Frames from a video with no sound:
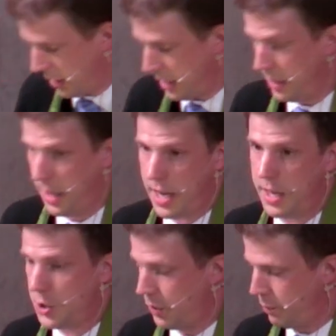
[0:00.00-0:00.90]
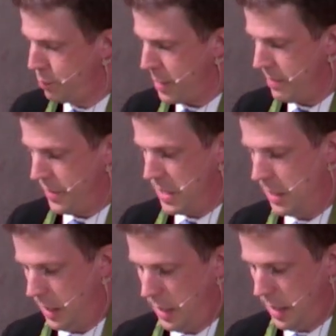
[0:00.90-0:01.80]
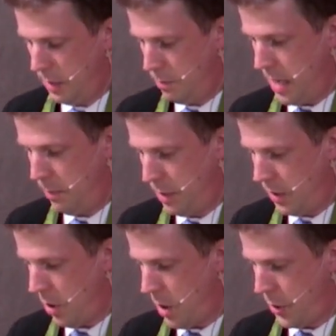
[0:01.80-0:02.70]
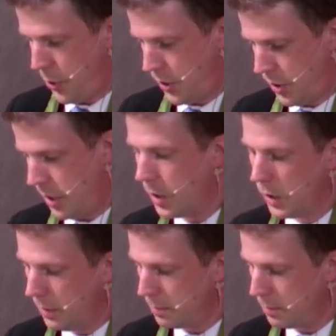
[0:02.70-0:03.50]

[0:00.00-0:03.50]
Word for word: in the age of brevity, it may be harder still.